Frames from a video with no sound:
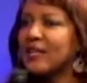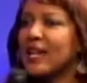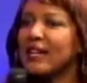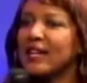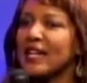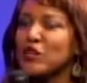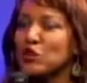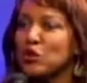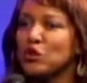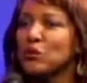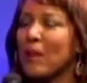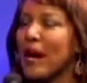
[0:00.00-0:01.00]
that
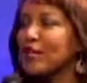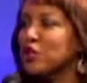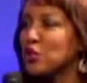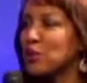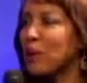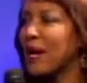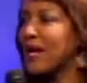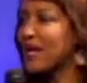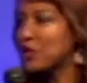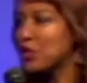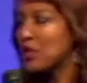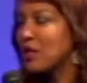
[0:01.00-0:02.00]
entered my
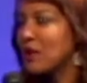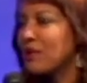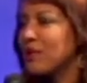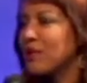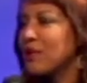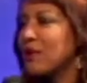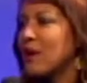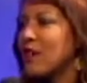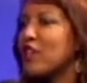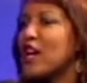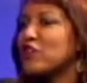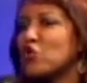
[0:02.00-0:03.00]
space
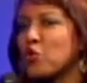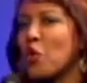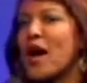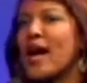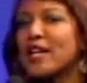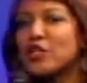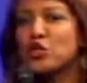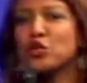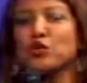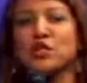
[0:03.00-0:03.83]
that tried to